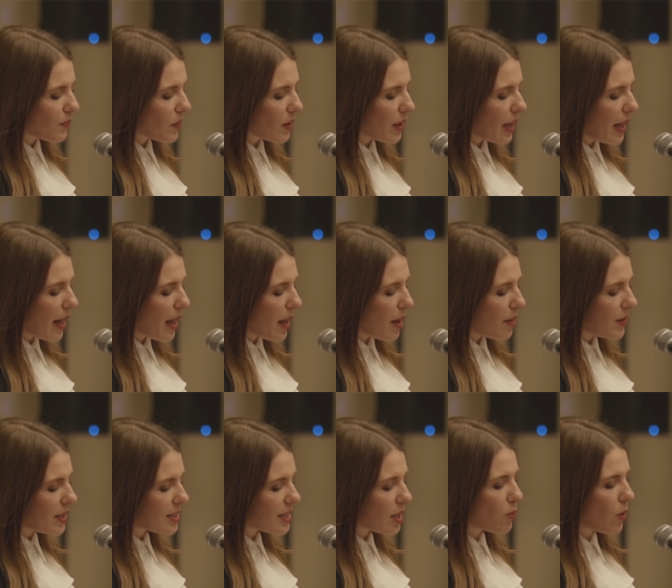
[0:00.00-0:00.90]
And they
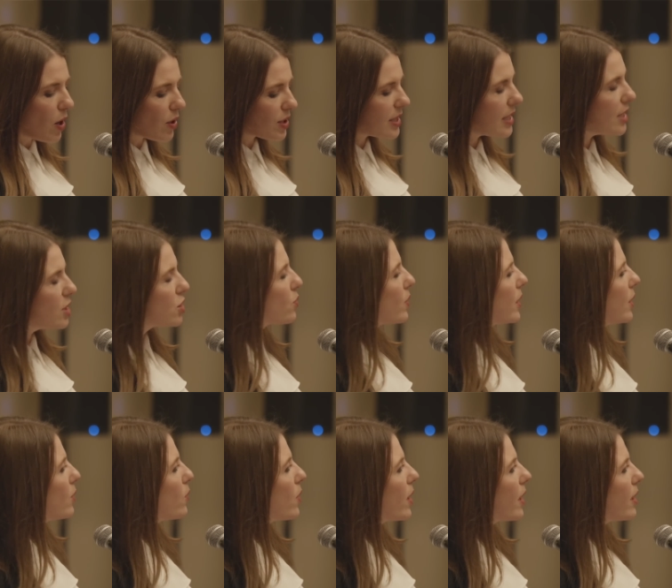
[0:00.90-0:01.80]
say, well,
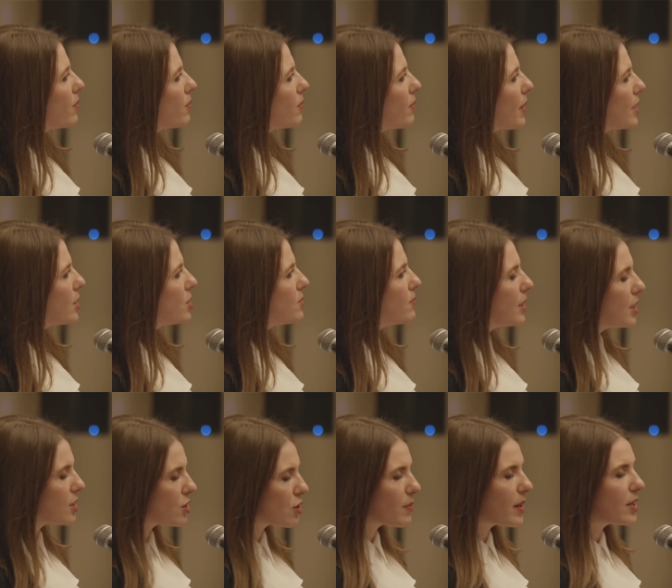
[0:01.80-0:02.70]
C21,
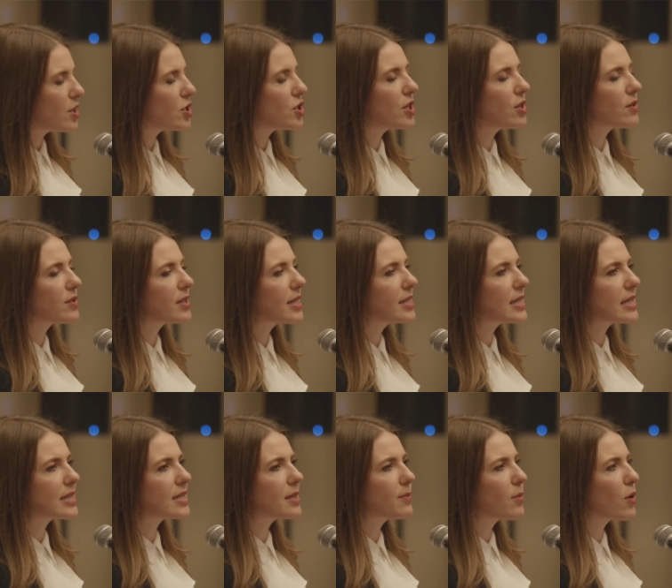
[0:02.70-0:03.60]
Minister Mendicino says
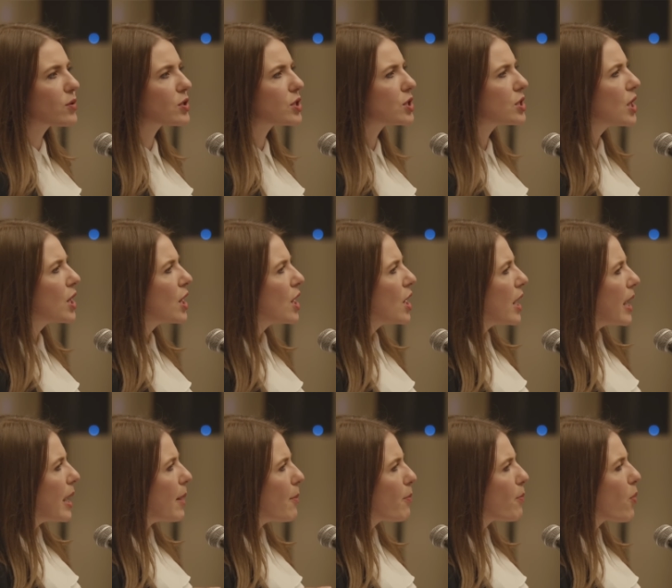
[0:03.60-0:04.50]
it's the most
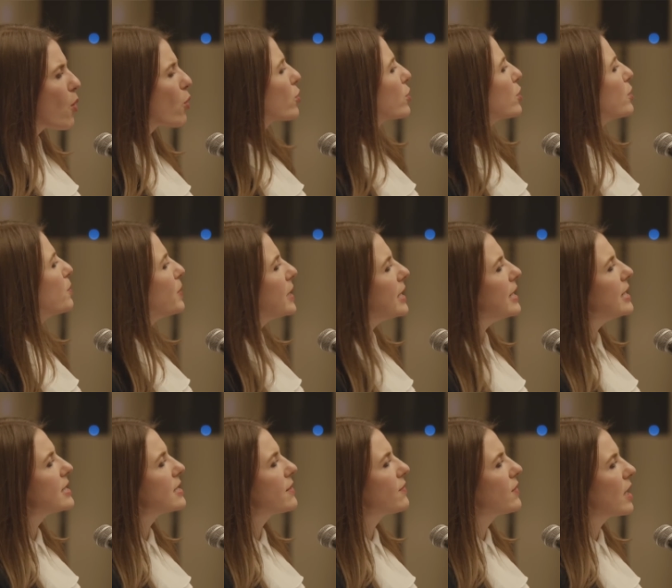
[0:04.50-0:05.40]
important
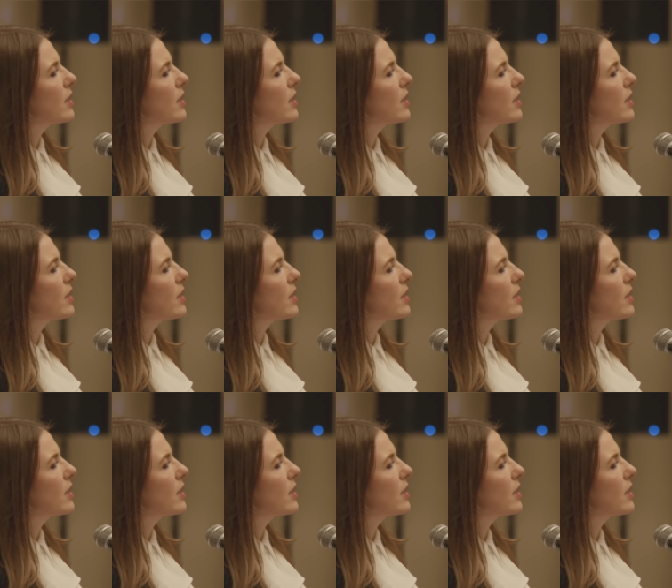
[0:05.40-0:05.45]
piece of